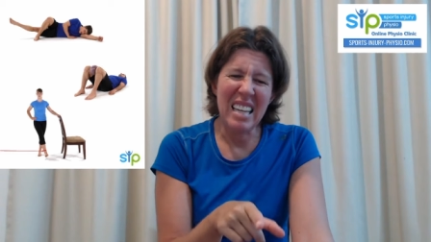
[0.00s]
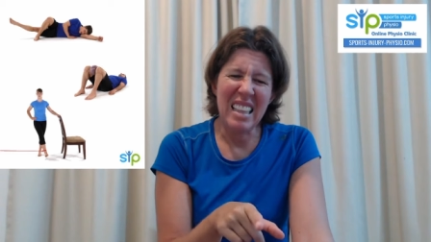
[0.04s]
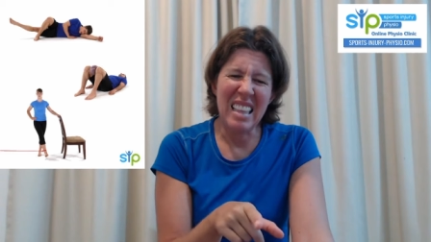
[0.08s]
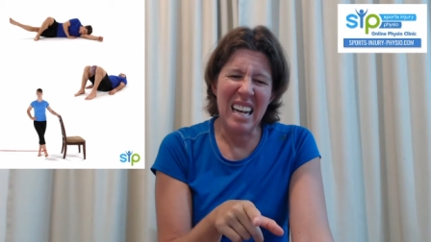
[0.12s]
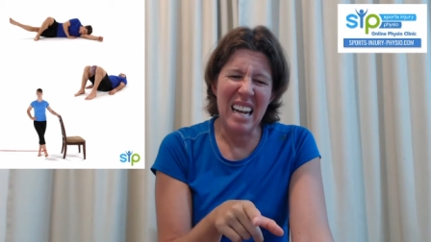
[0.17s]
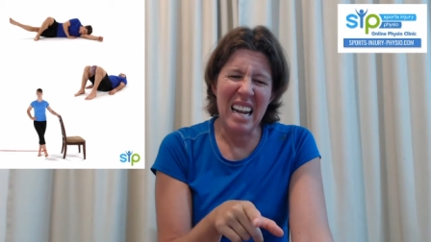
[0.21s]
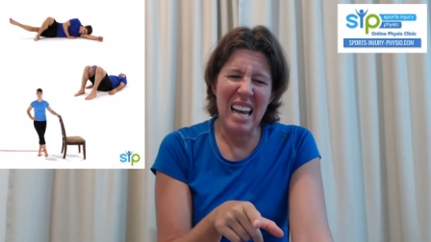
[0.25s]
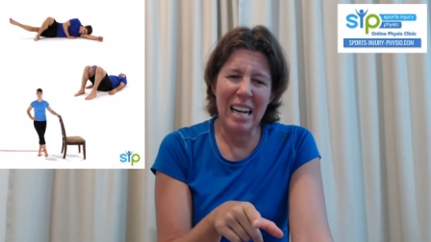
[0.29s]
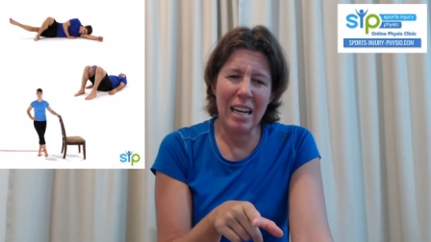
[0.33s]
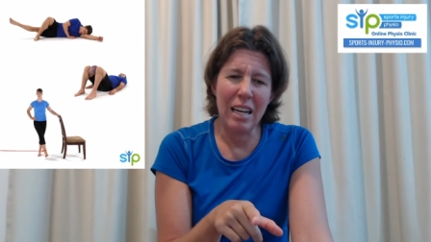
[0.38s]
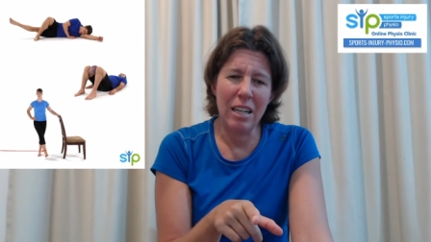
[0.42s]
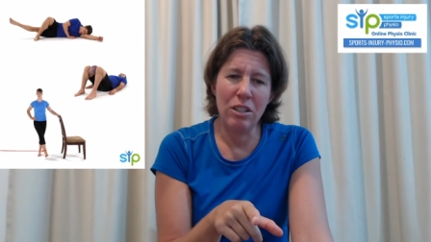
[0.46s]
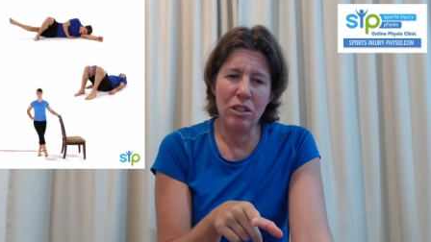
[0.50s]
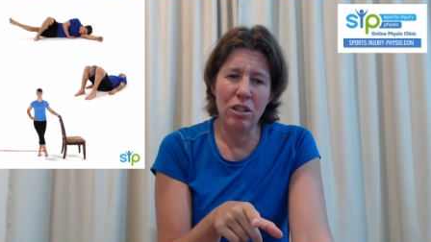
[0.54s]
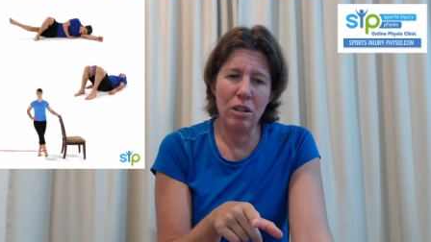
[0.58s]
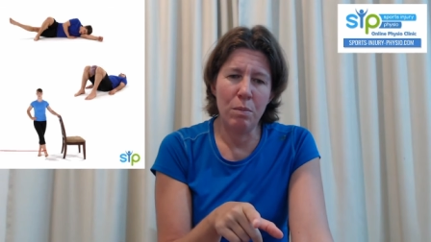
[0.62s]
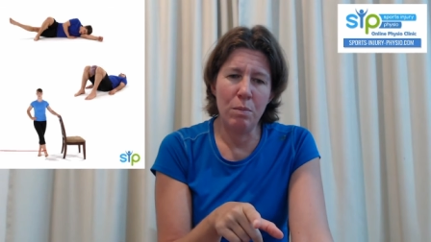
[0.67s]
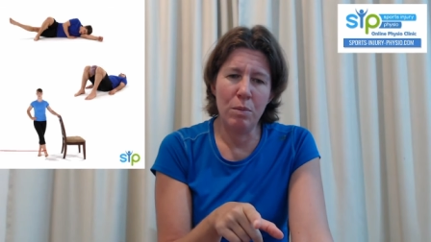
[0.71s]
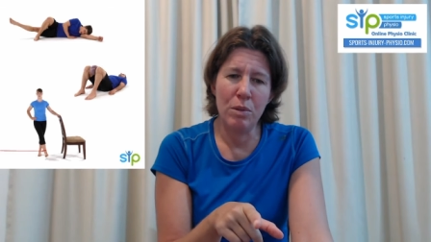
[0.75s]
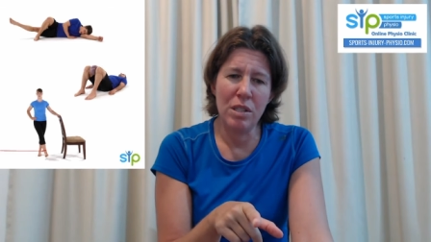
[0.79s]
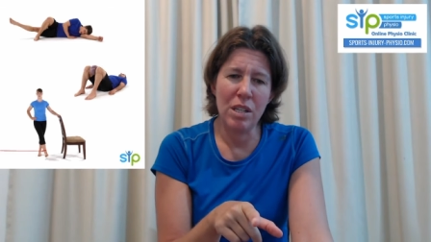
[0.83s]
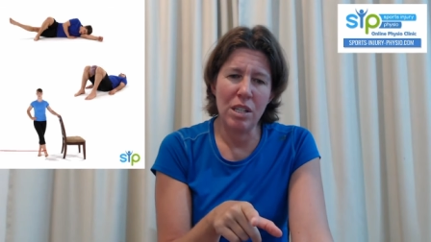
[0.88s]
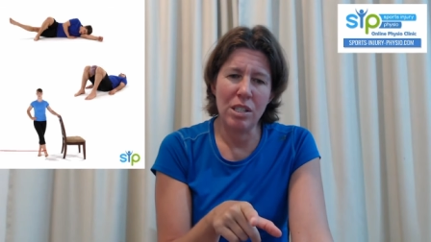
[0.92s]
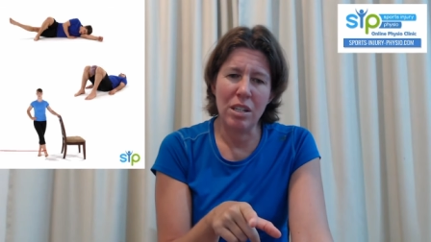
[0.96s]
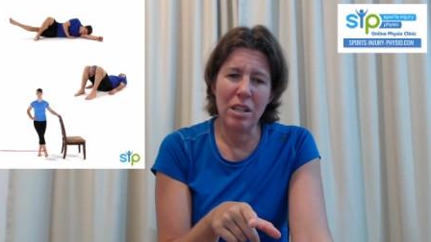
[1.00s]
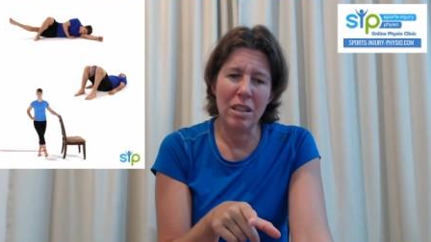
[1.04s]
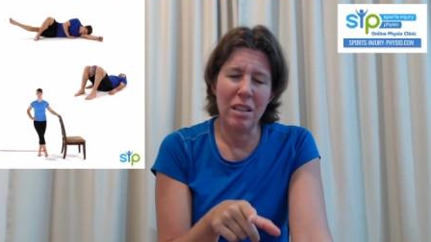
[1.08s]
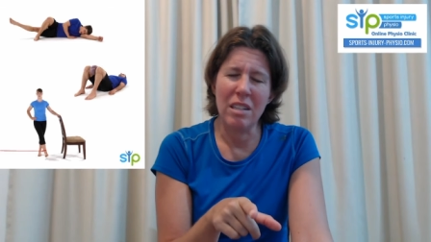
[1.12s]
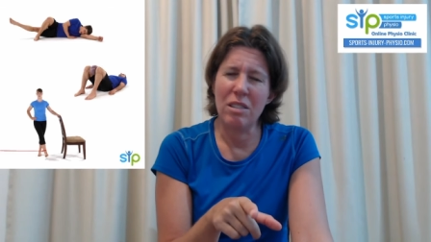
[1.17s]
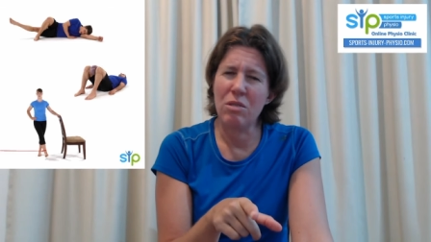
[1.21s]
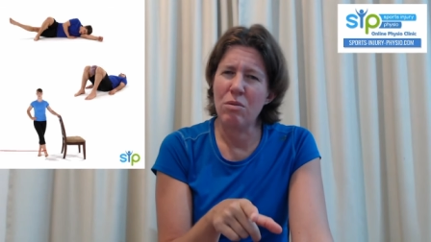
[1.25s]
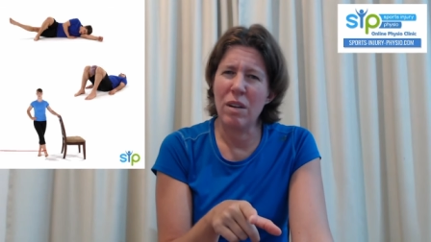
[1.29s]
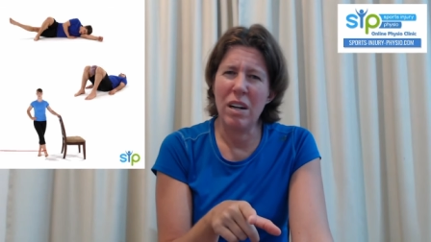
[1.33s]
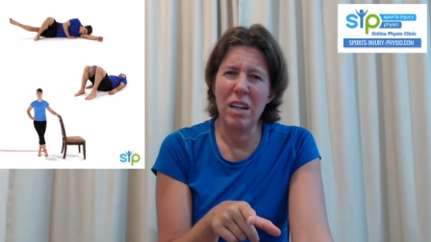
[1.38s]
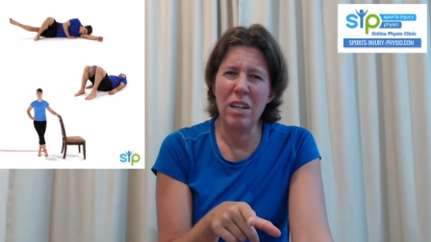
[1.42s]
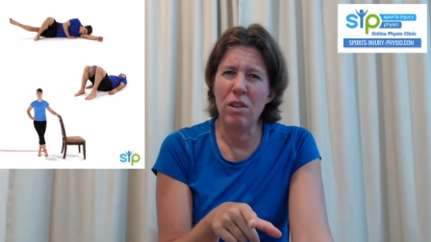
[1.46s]
the leg into a position
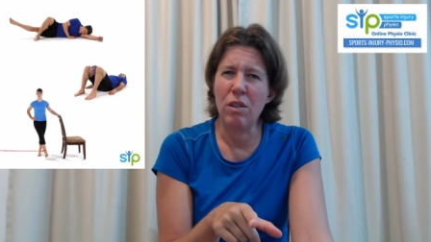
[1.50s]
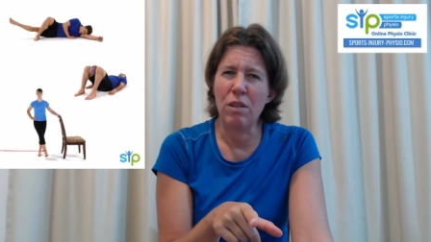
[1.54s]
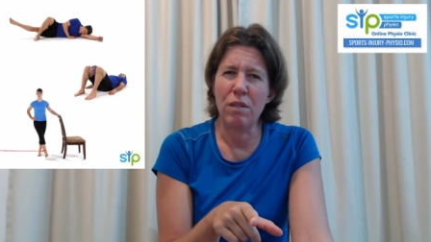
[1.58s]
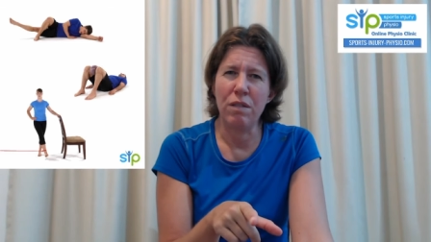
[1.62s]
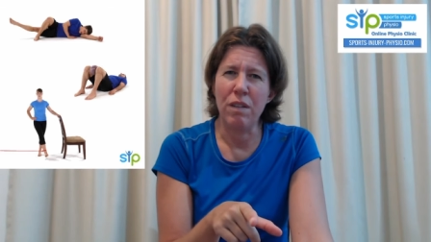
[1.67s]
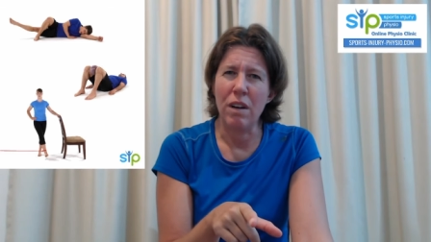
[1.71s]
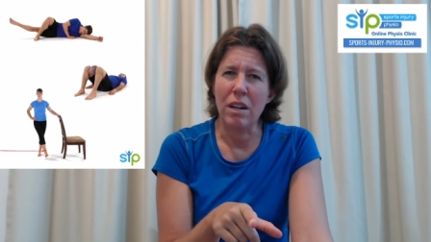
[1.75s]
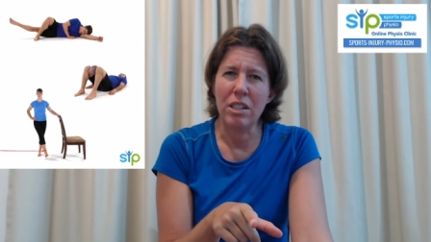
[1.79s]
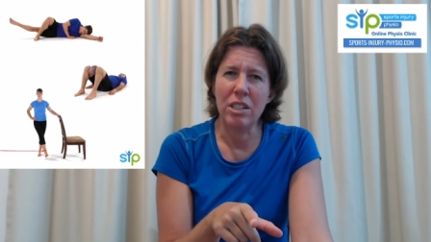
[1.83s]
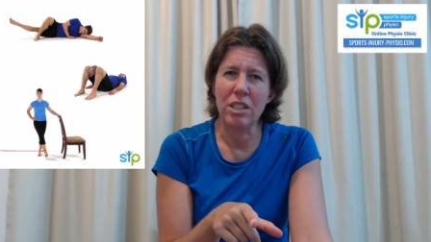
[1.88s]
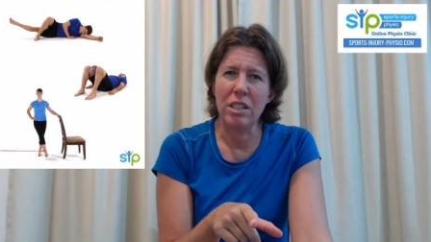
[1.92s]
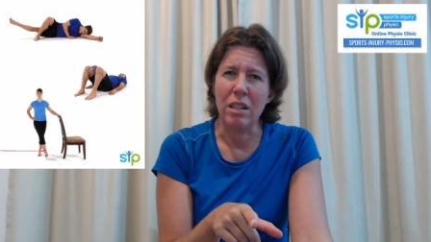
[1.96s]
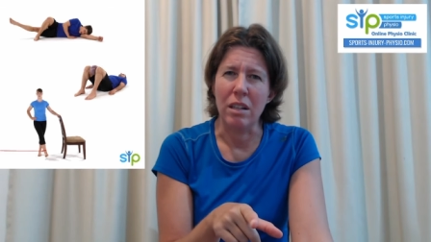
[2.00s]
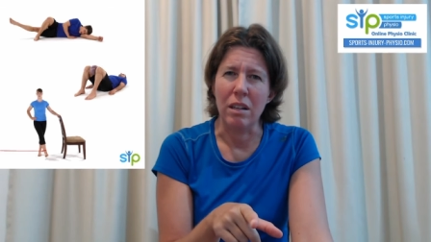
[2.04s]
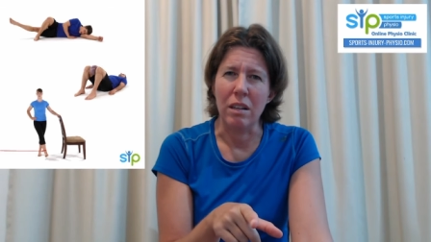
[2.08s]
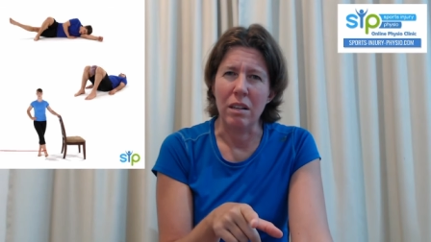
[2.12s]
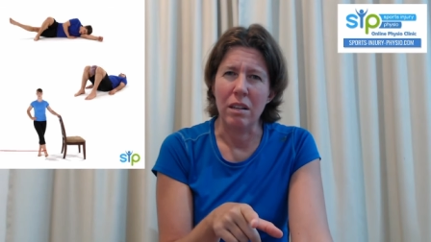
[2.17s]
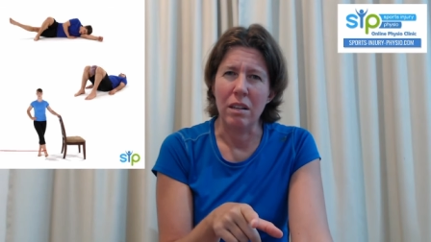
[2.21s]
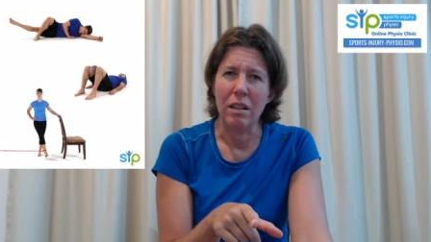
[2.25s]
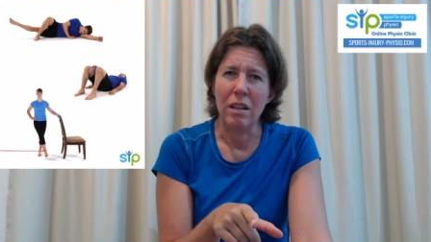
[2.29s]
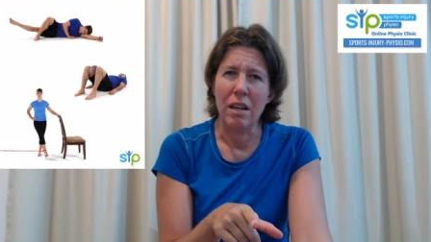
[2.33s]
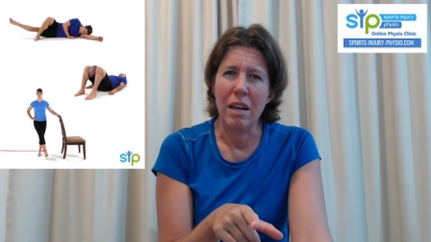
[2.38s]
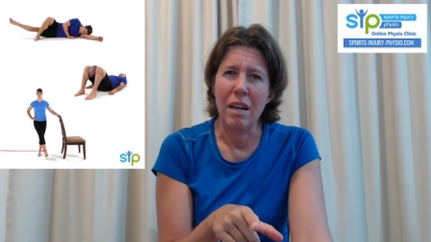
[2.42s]
that's really not functional.